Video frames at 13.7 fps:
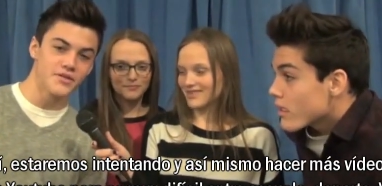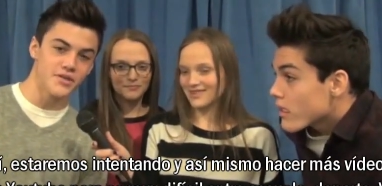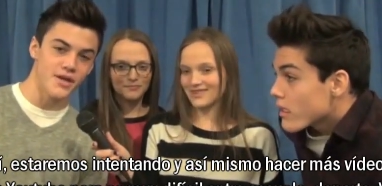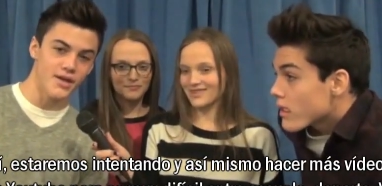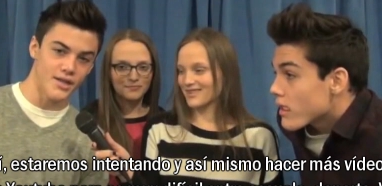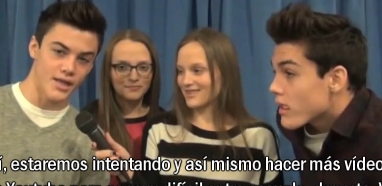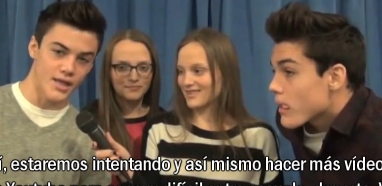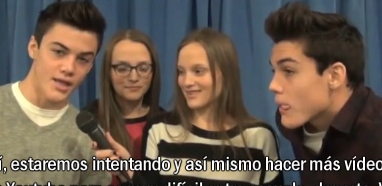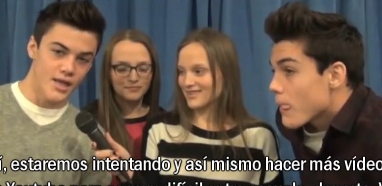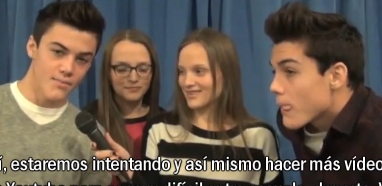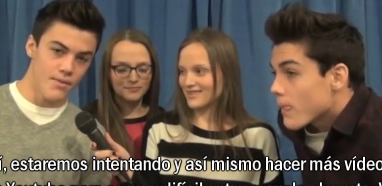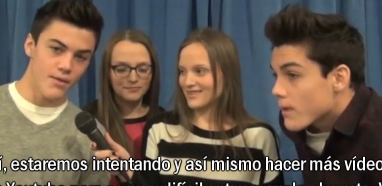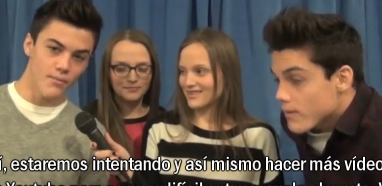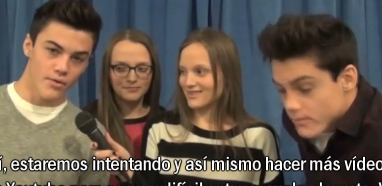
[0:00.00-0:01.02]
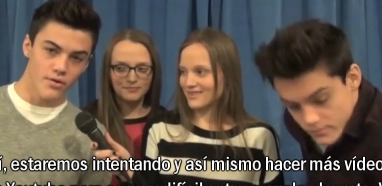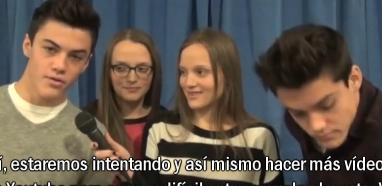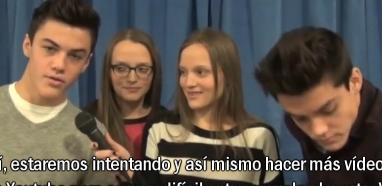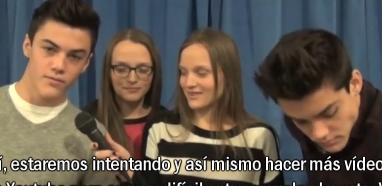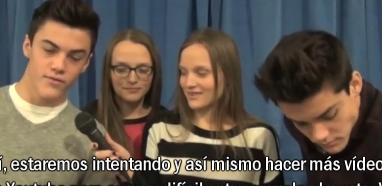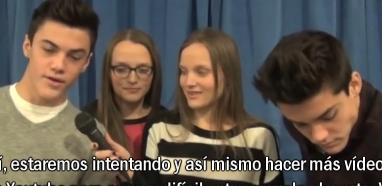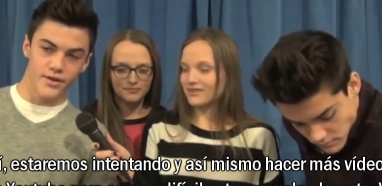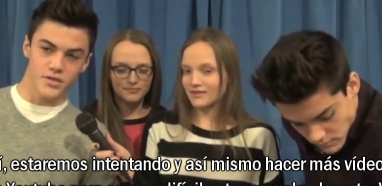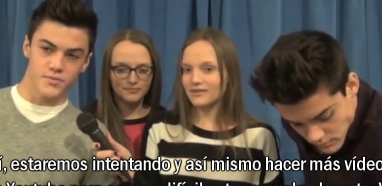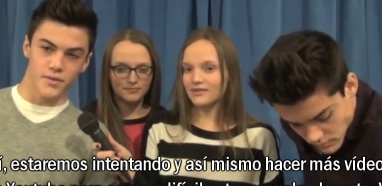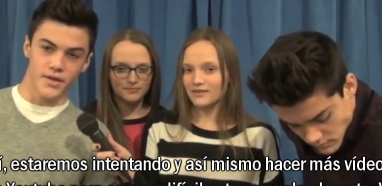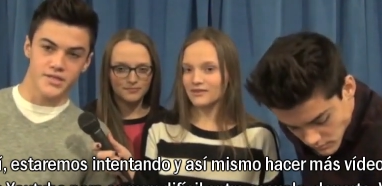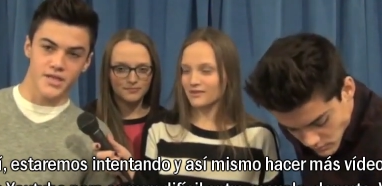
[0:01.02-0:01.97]
Speaker 1: been trying to like make more YouTube videos,
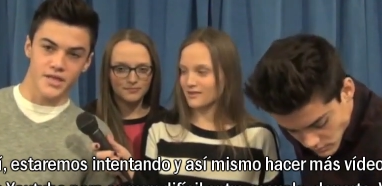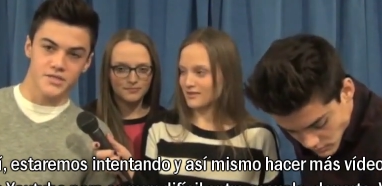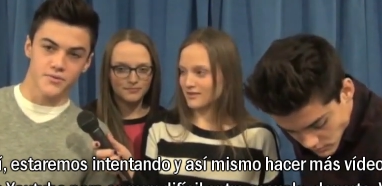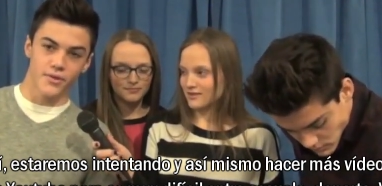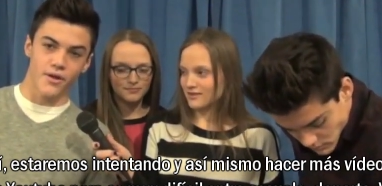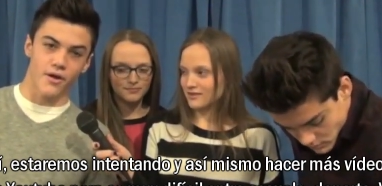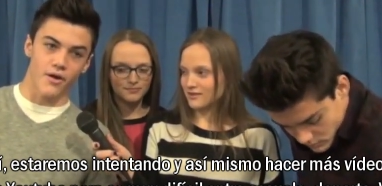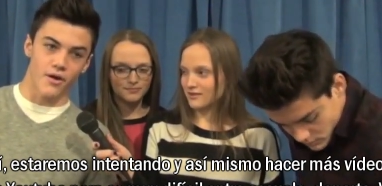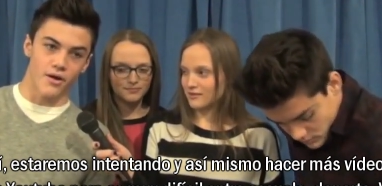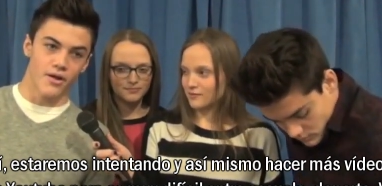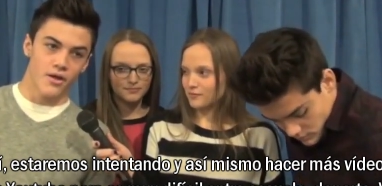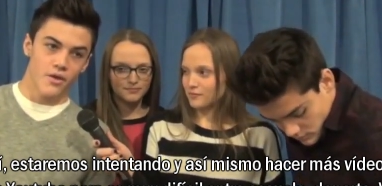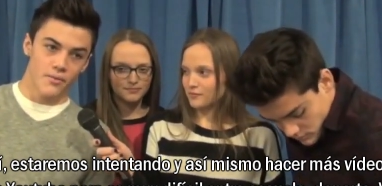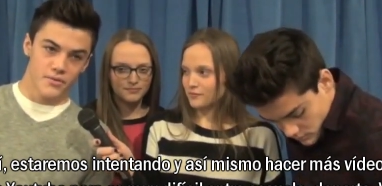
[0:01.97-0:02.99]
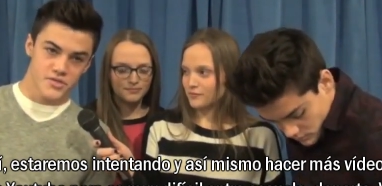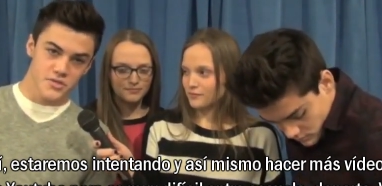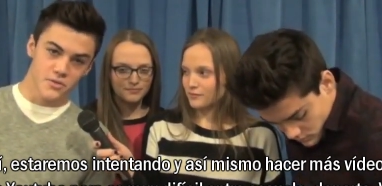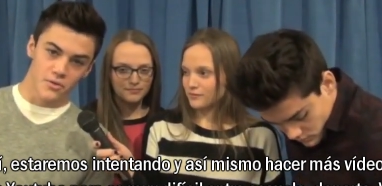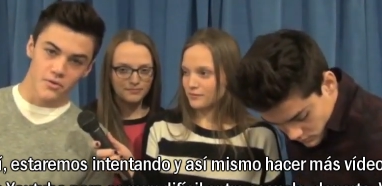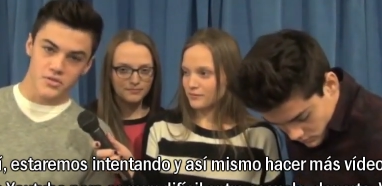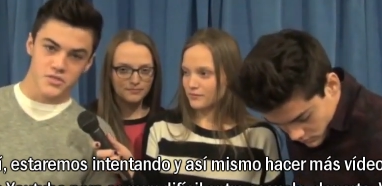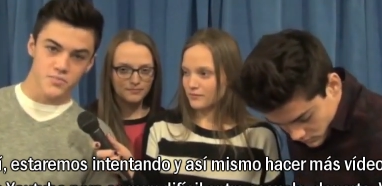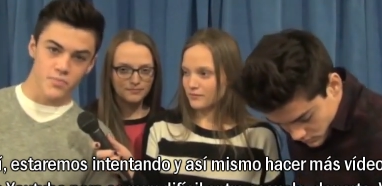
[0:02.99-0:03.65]
but it's it's really hard with school,